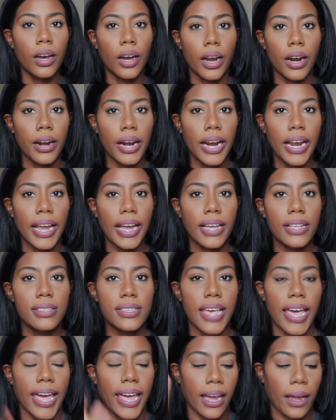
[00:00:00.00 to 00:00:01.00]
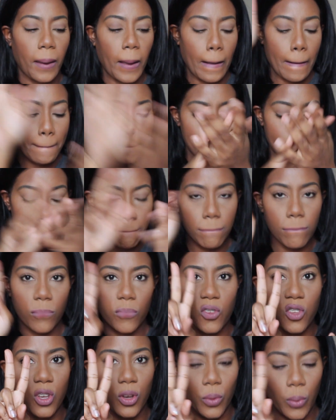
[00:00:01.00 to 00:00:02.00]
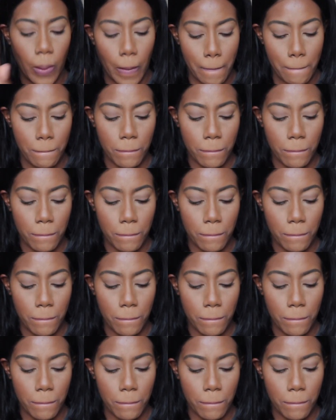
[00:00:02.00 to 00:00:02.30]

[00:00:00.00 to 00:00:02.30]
All right, take two.